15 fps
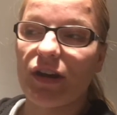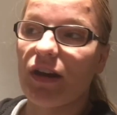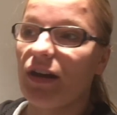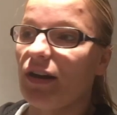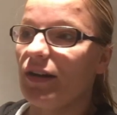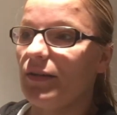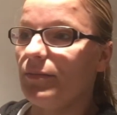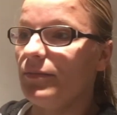
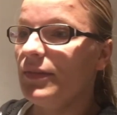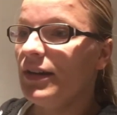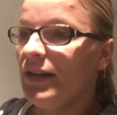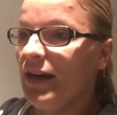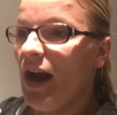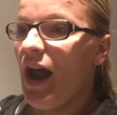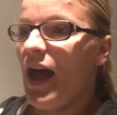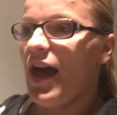Um,
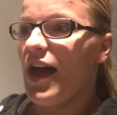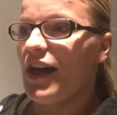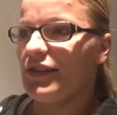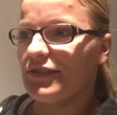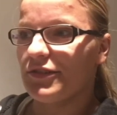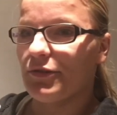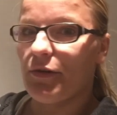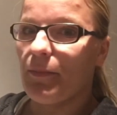
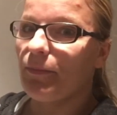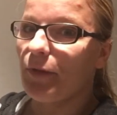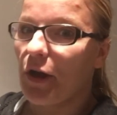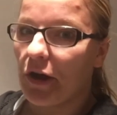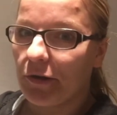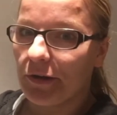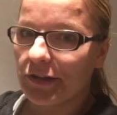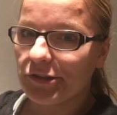and so I'm
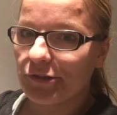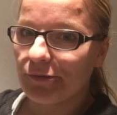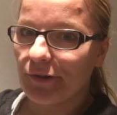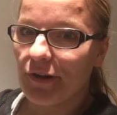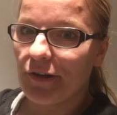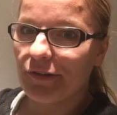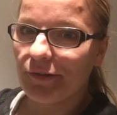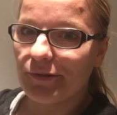not quite sure what
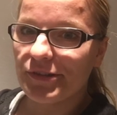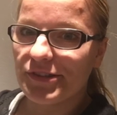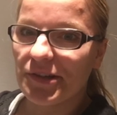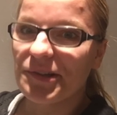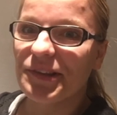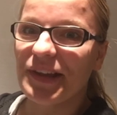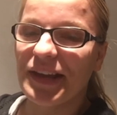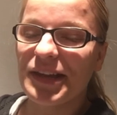I'll do in
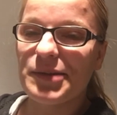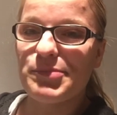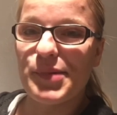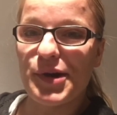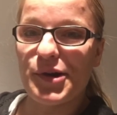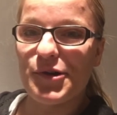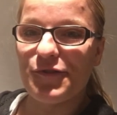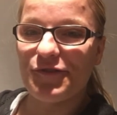Salt Lake,
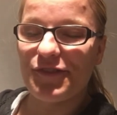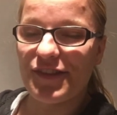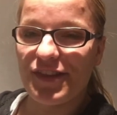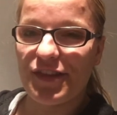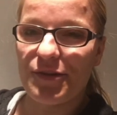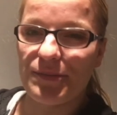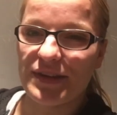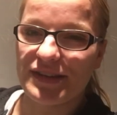but hopefully
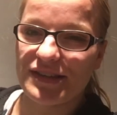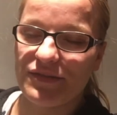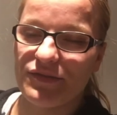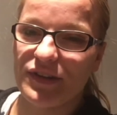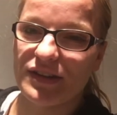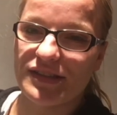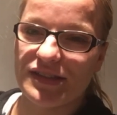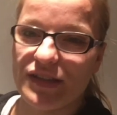there'll be some
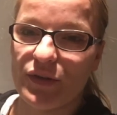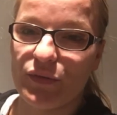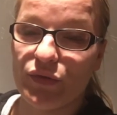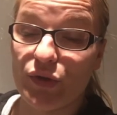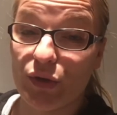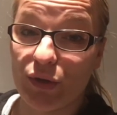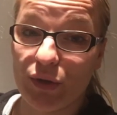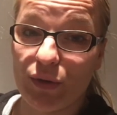fun stuff
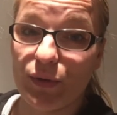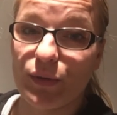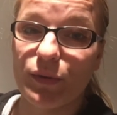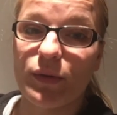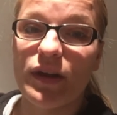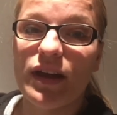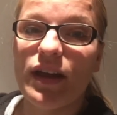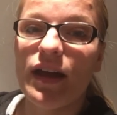to do.
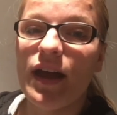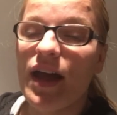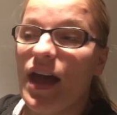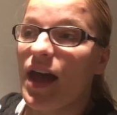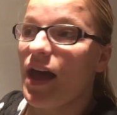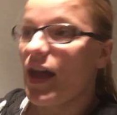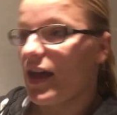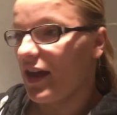
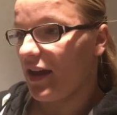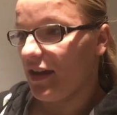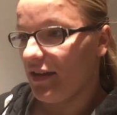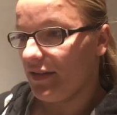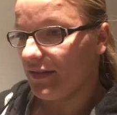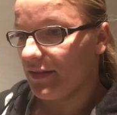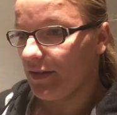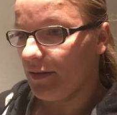
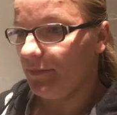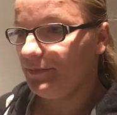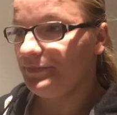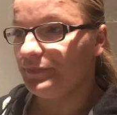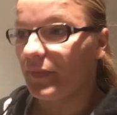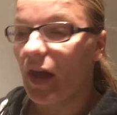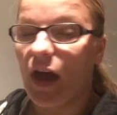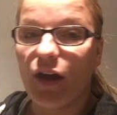
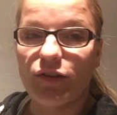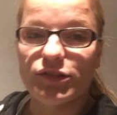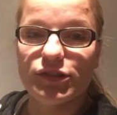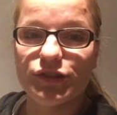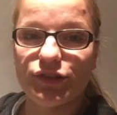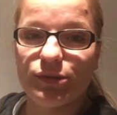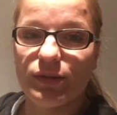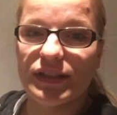And I also
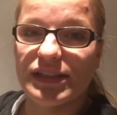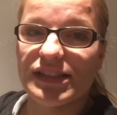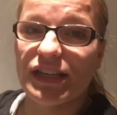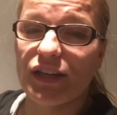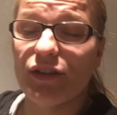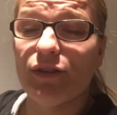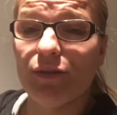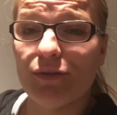just want to say
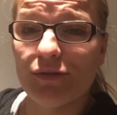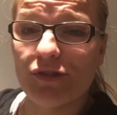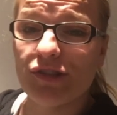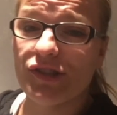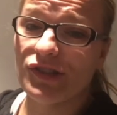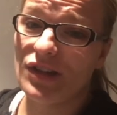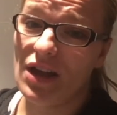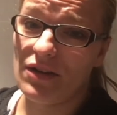huge
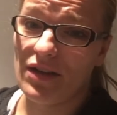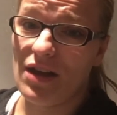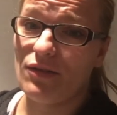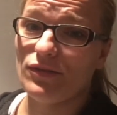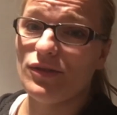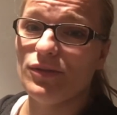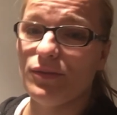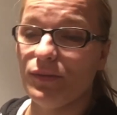shout
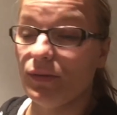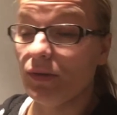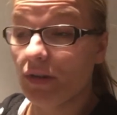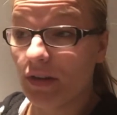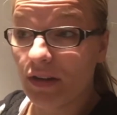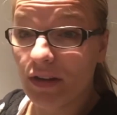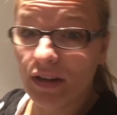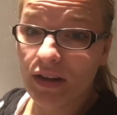out to
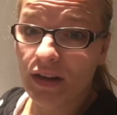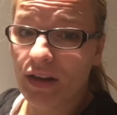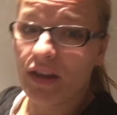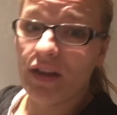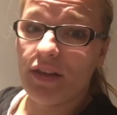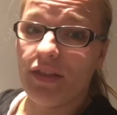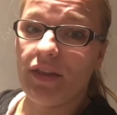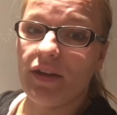
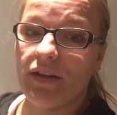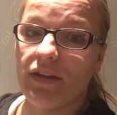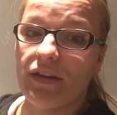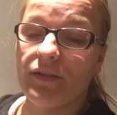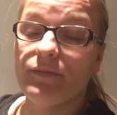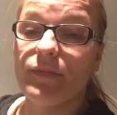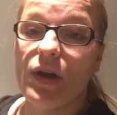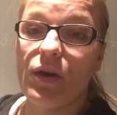the
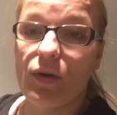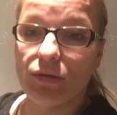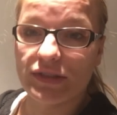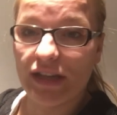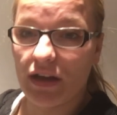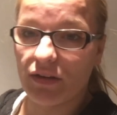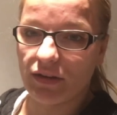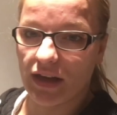
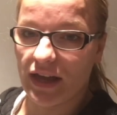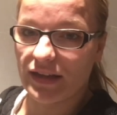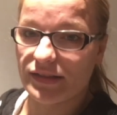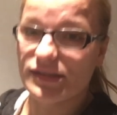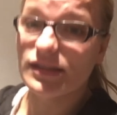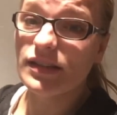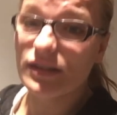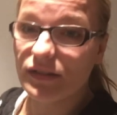hotel
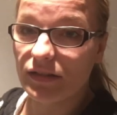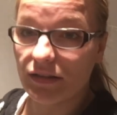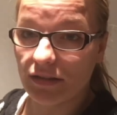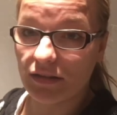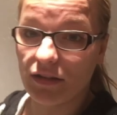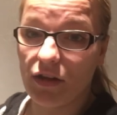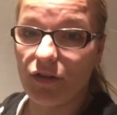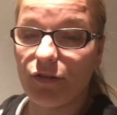guest,
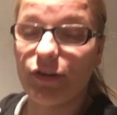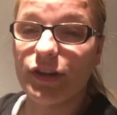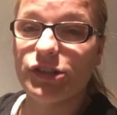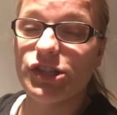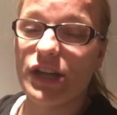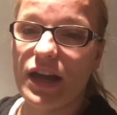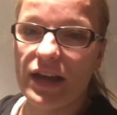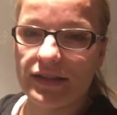Nari,
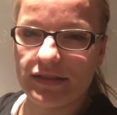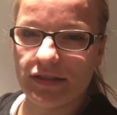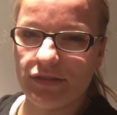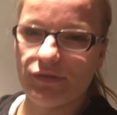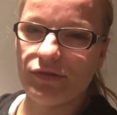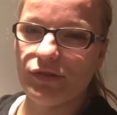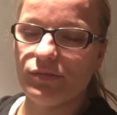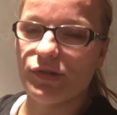she has a
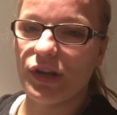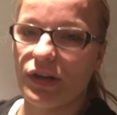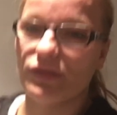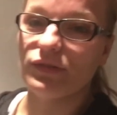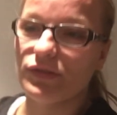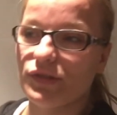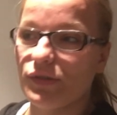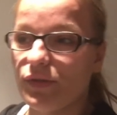YouTube channel
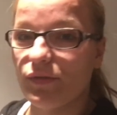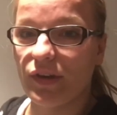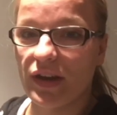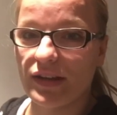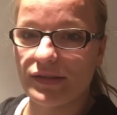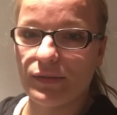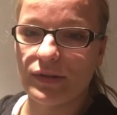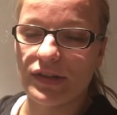too if you
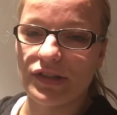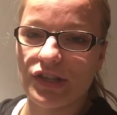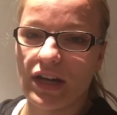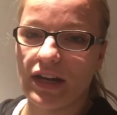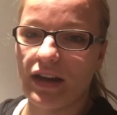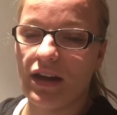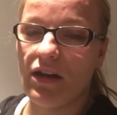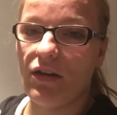guys want to
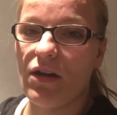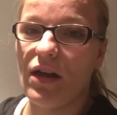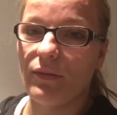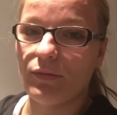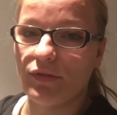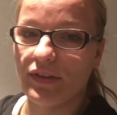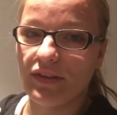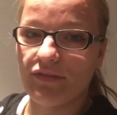check it out. I
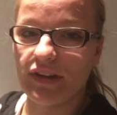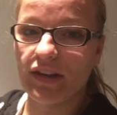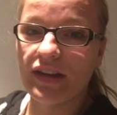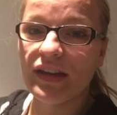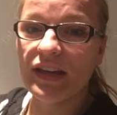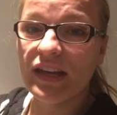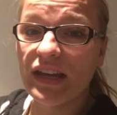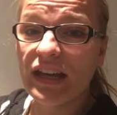will leave it
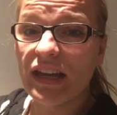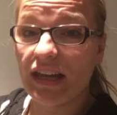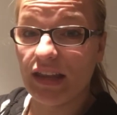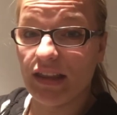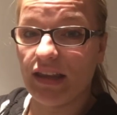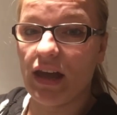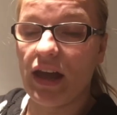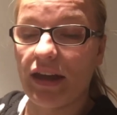
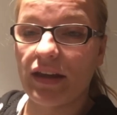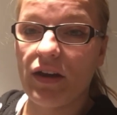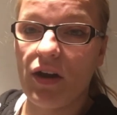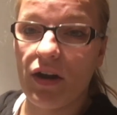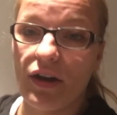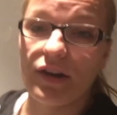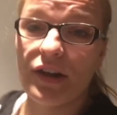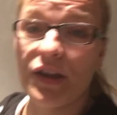in the
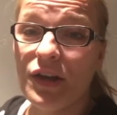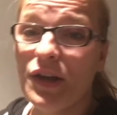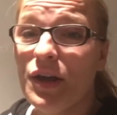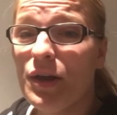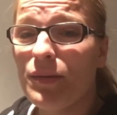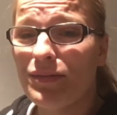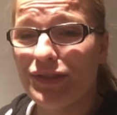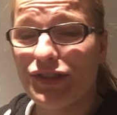iCard.
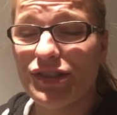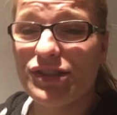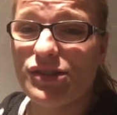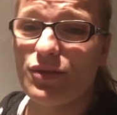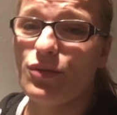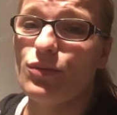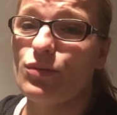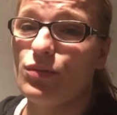But she's a
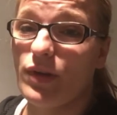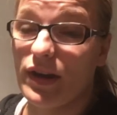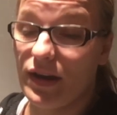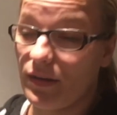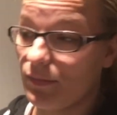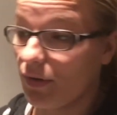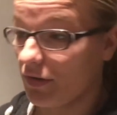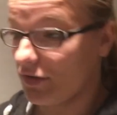
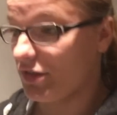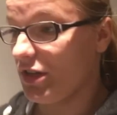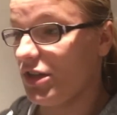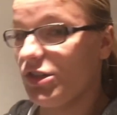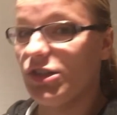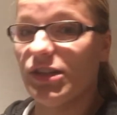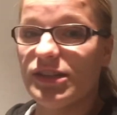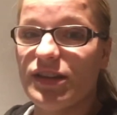great person.
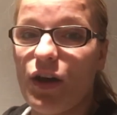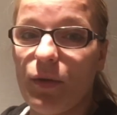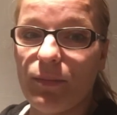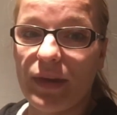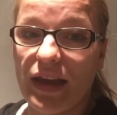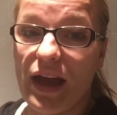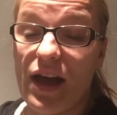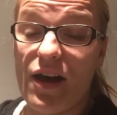She's helped
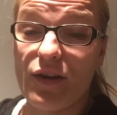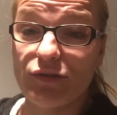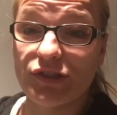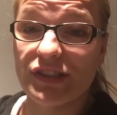me out.